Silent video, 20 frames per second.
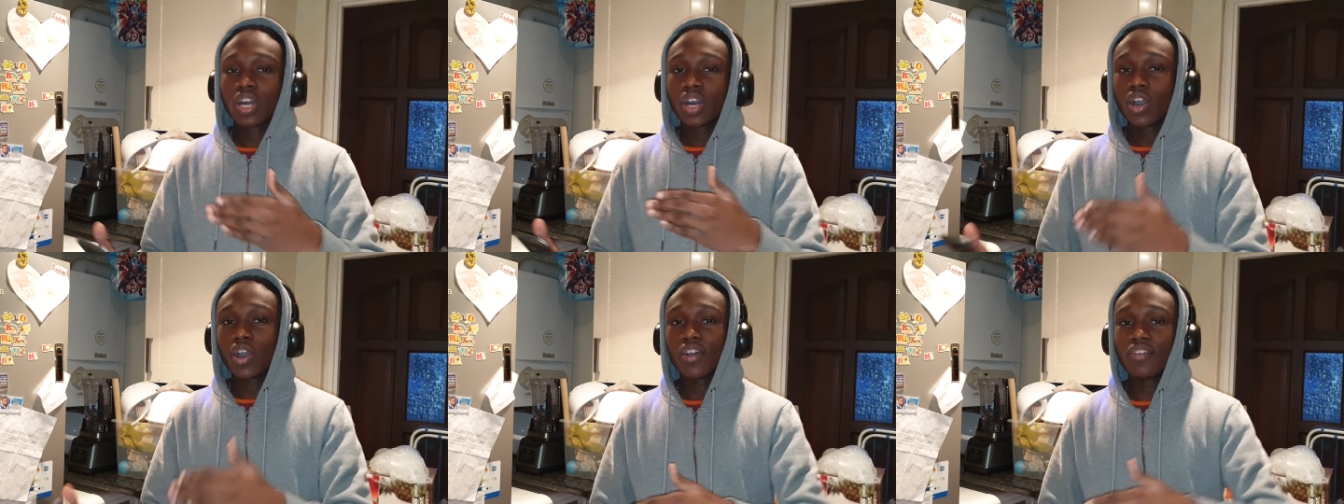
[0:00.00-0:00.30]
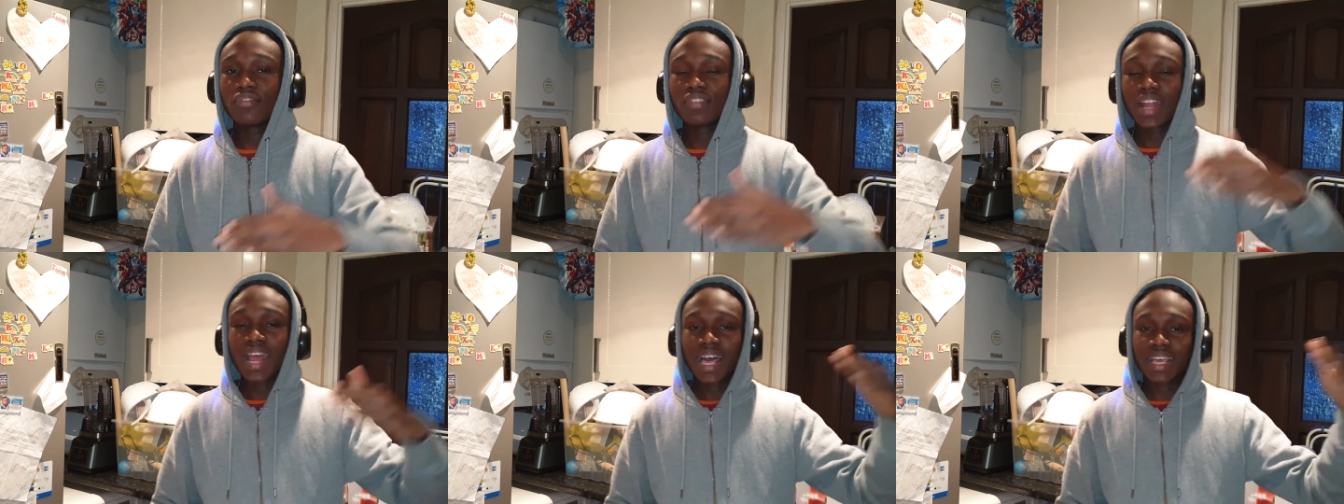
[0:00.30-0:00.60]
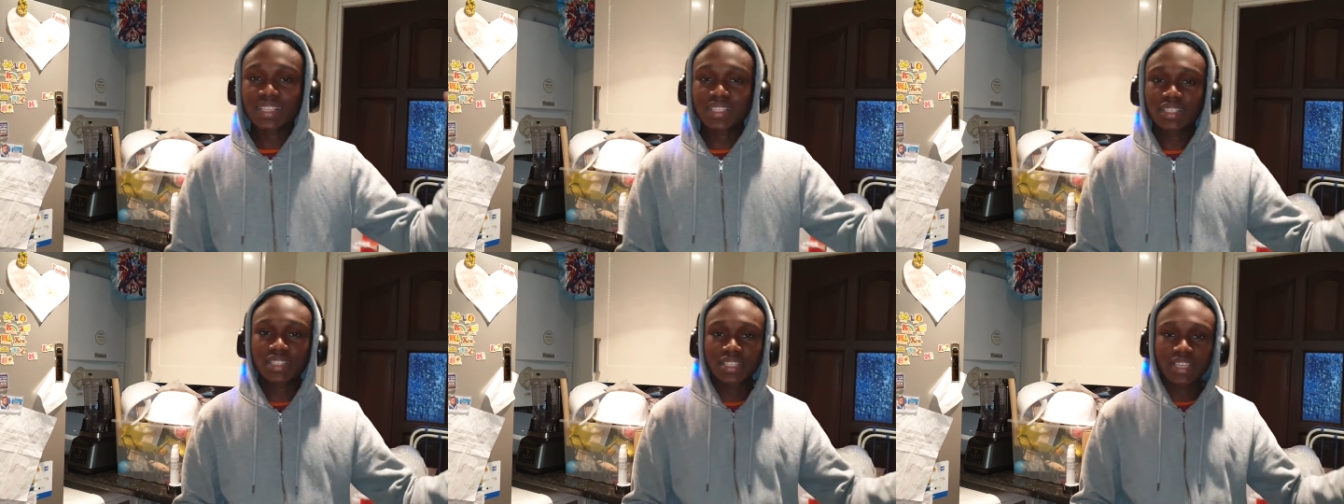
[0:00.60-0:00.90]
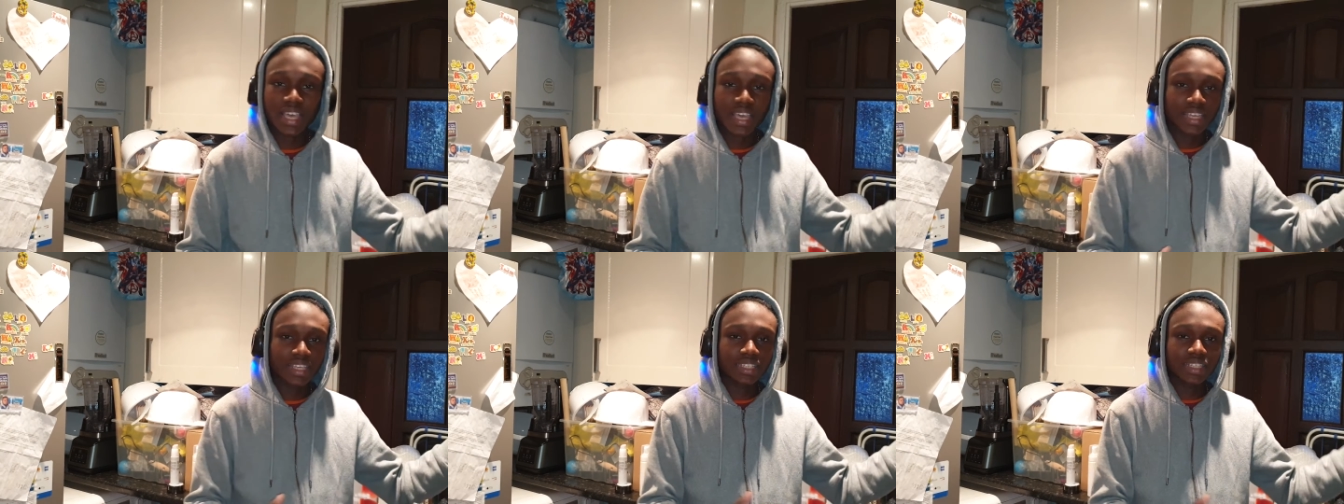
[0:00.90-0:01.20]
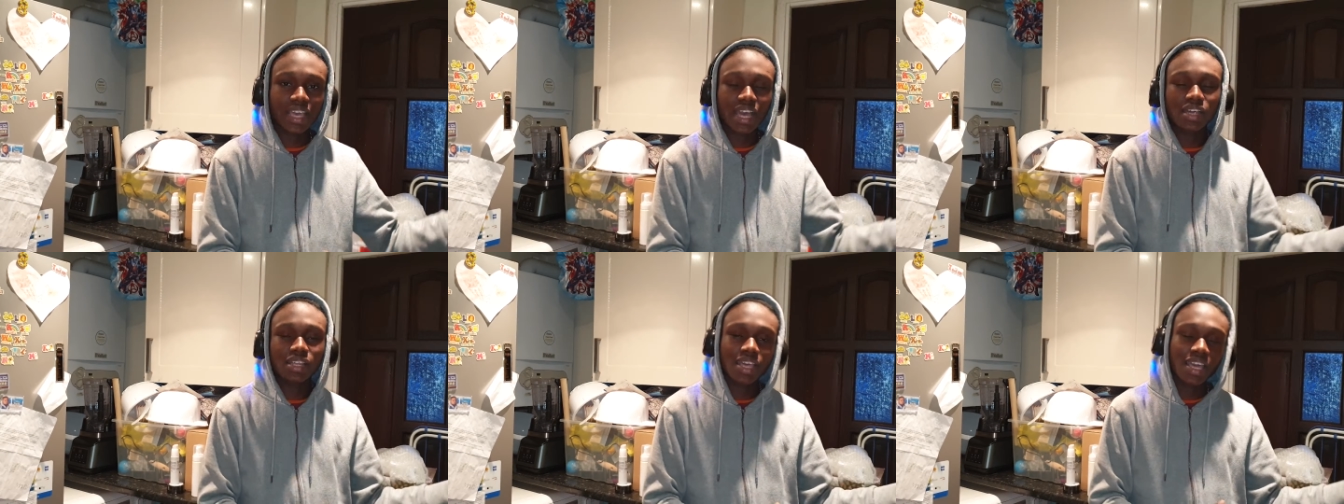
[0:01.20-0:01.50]
of last year in
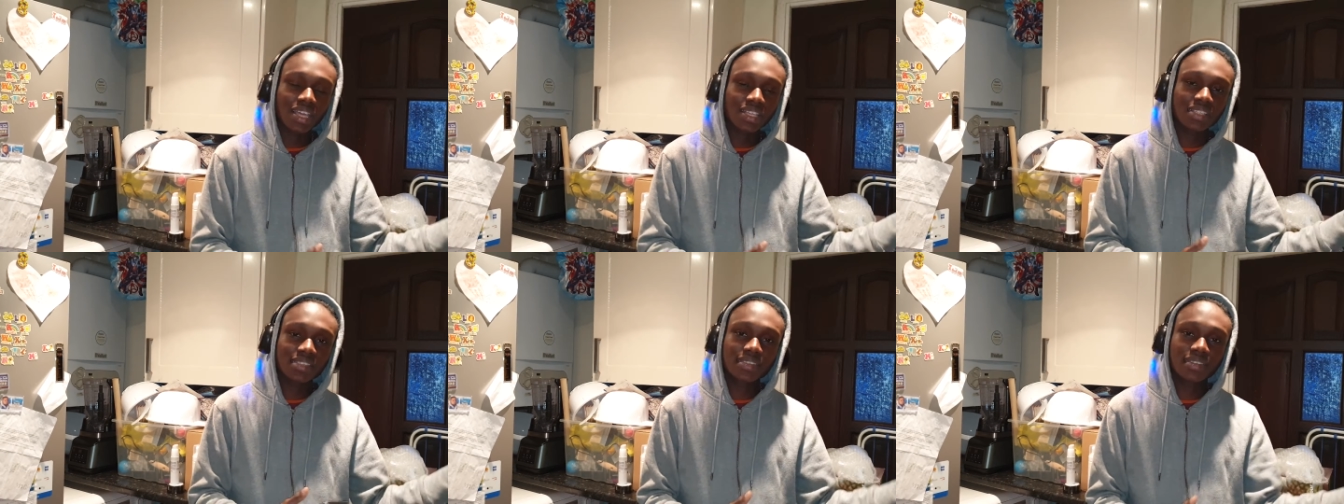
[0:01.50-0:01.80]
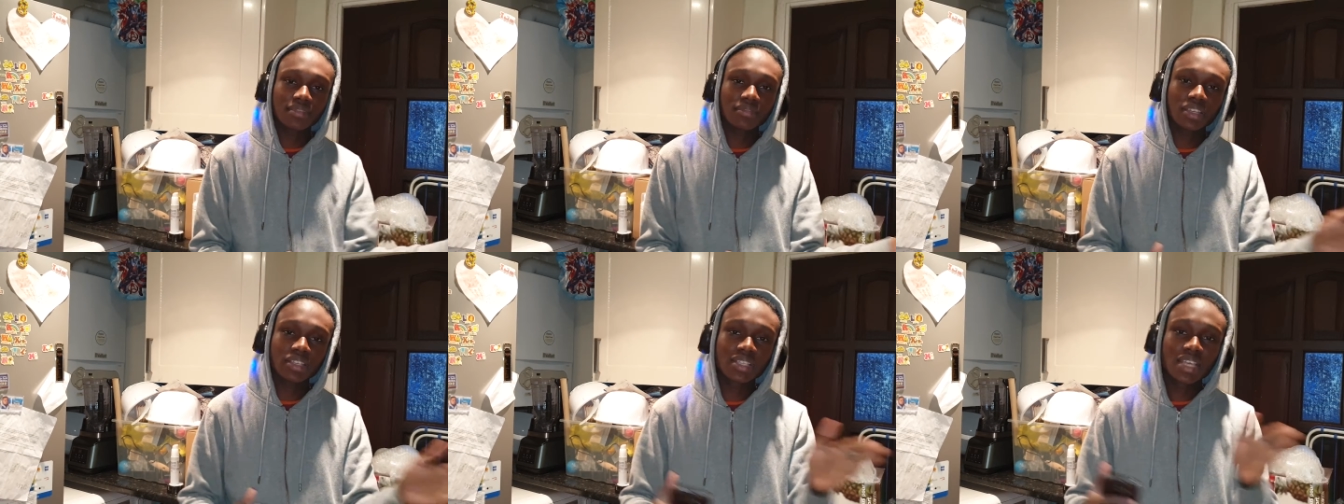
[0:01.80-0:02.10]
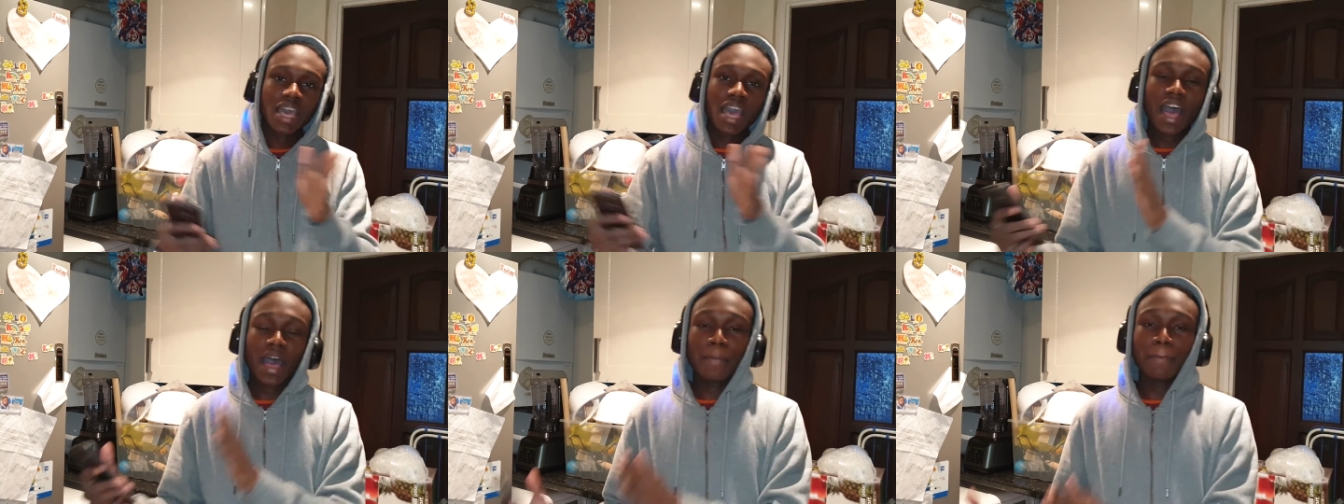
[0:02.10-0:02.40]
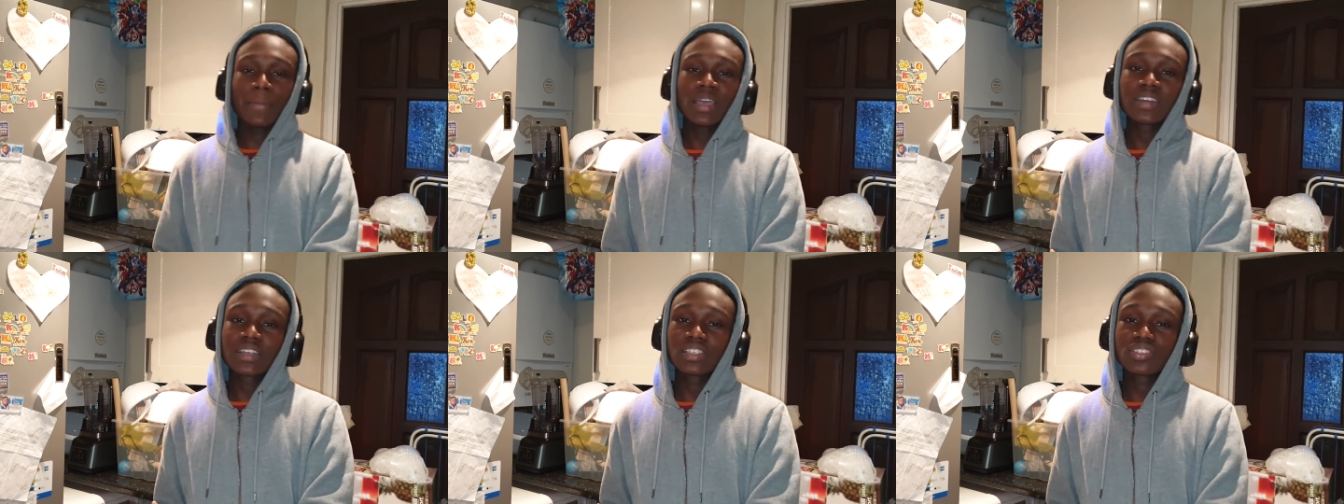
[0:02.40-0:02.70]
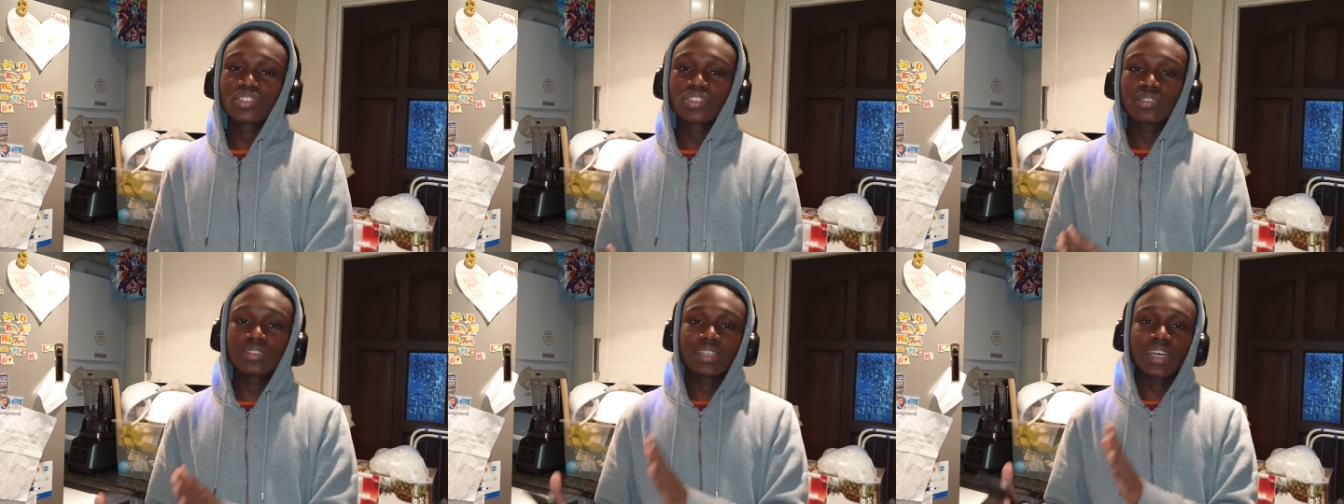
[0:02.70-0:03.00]
their S series and making
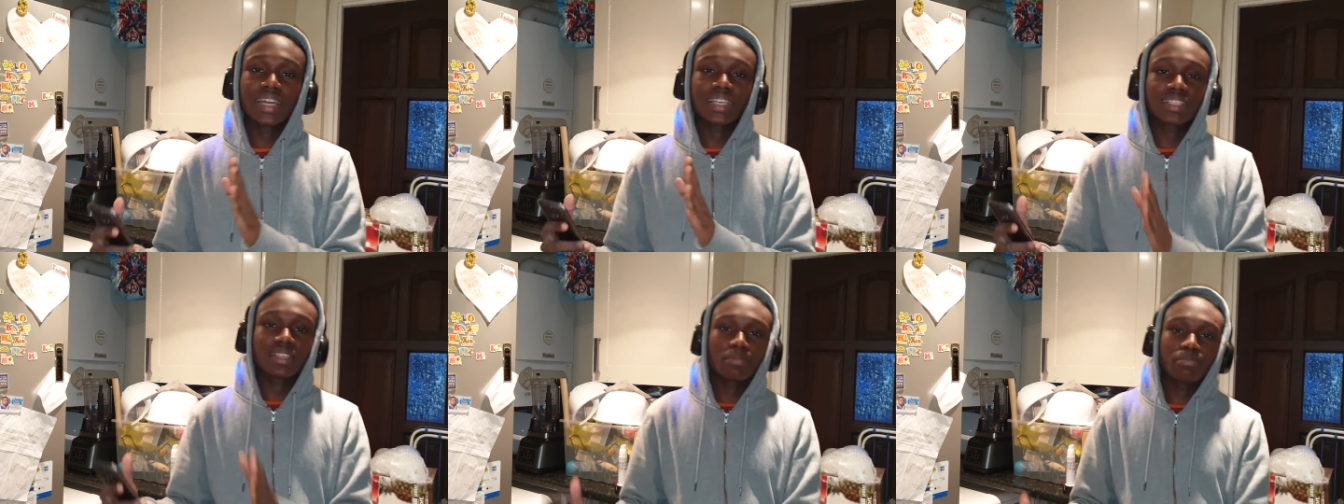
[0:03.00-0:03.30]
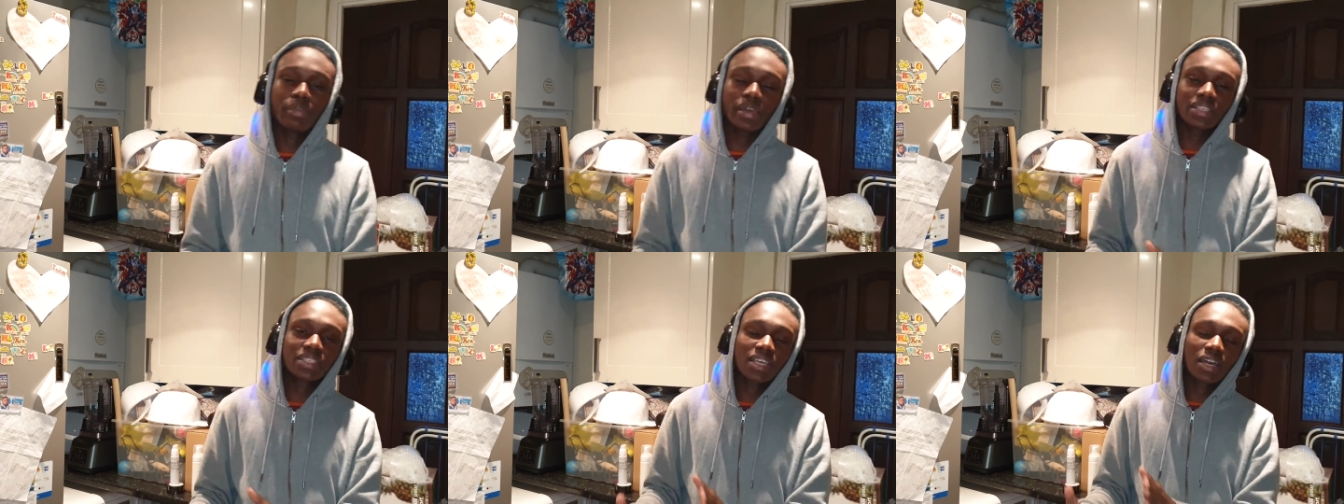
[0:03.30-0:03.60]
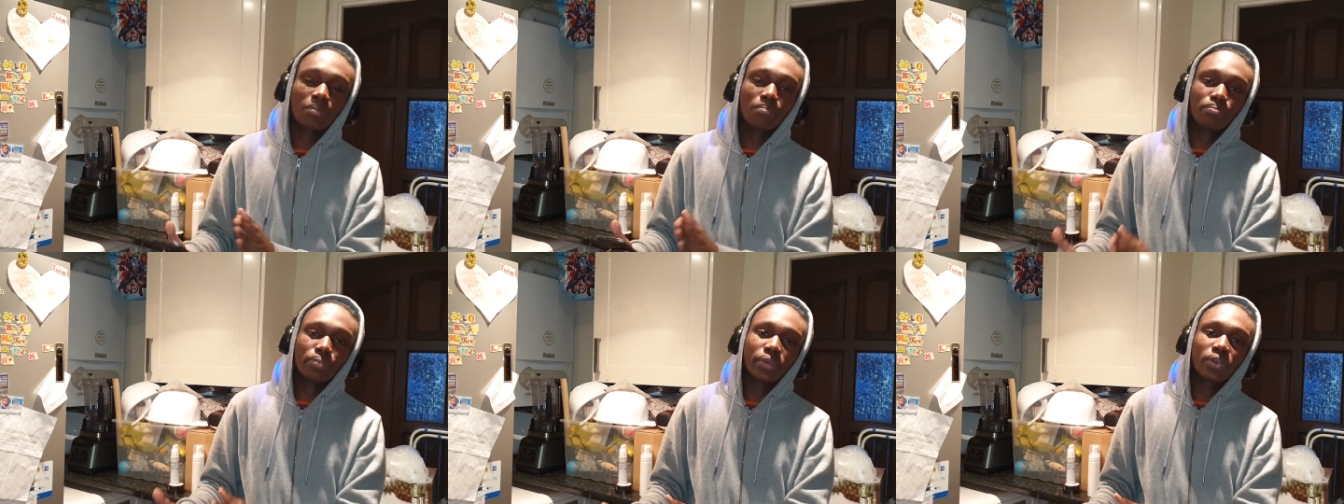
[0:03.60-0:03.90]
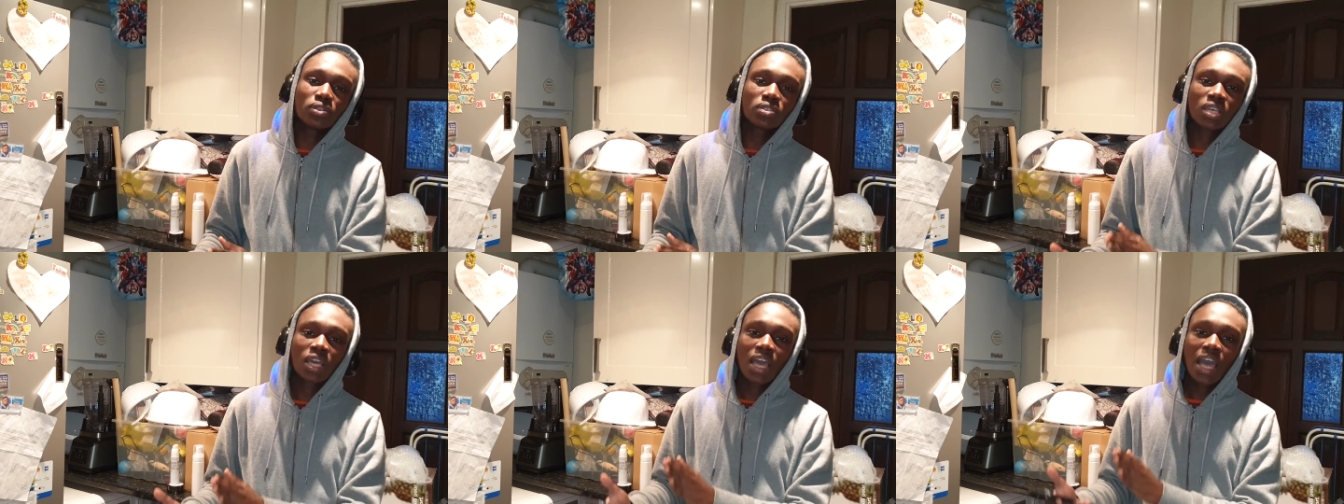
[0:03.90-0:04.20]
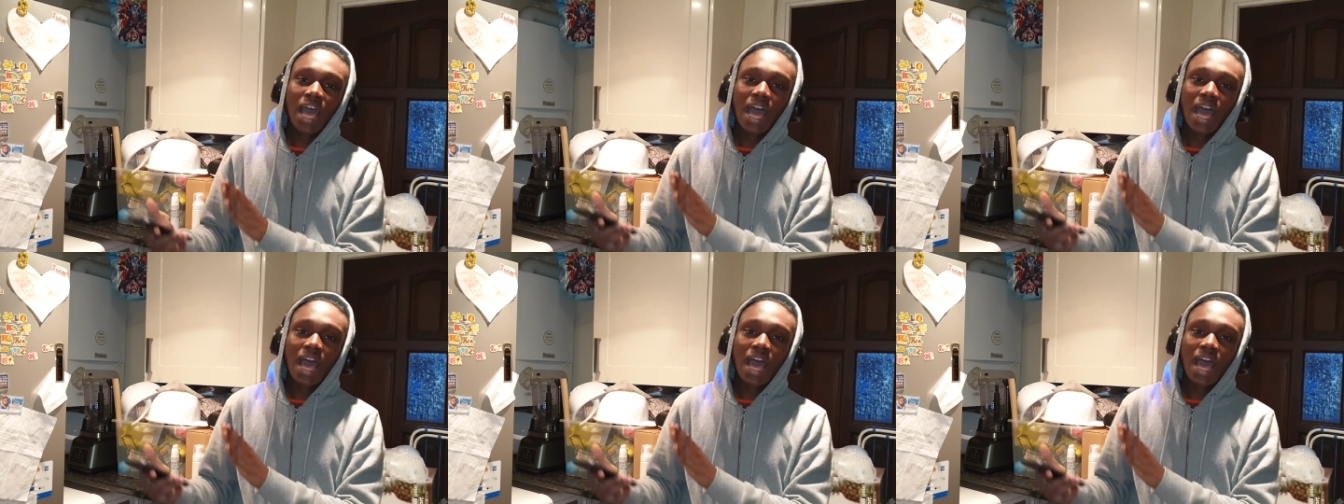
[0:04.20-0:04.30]
sure that it's a better build